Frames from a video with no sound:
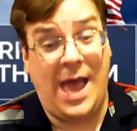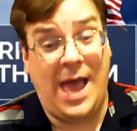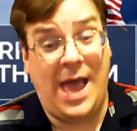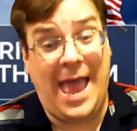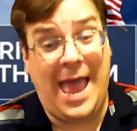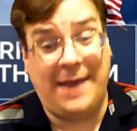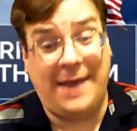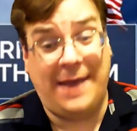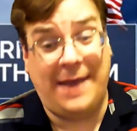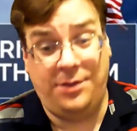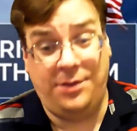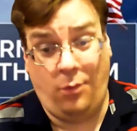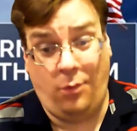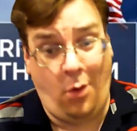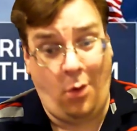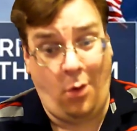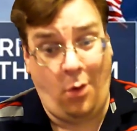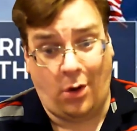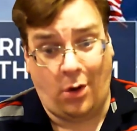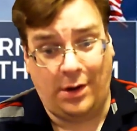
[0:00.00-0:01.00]
end the
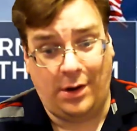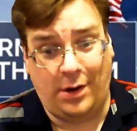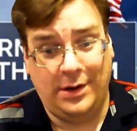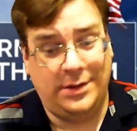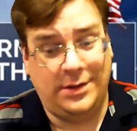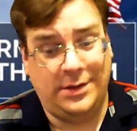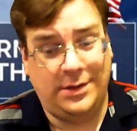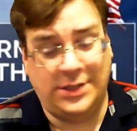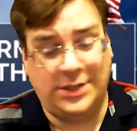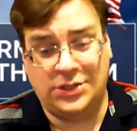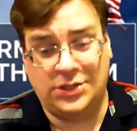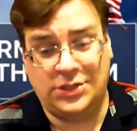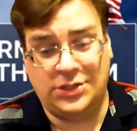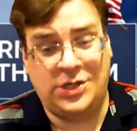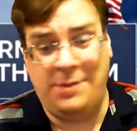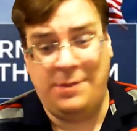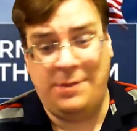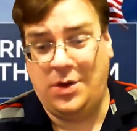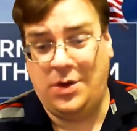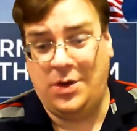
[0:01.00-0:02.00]
war. They just
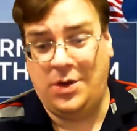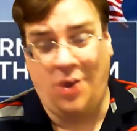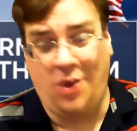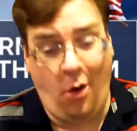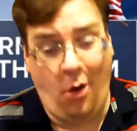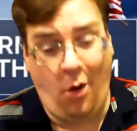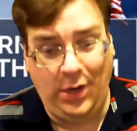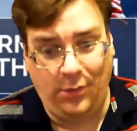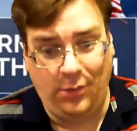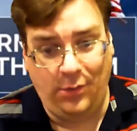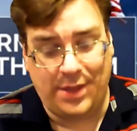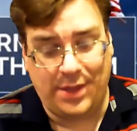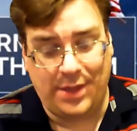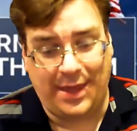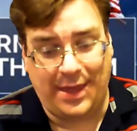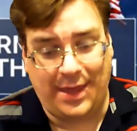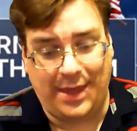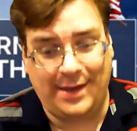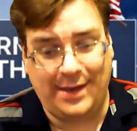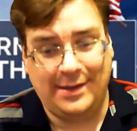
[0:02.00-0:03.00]
keep going with
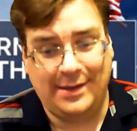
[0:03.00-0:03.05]
it.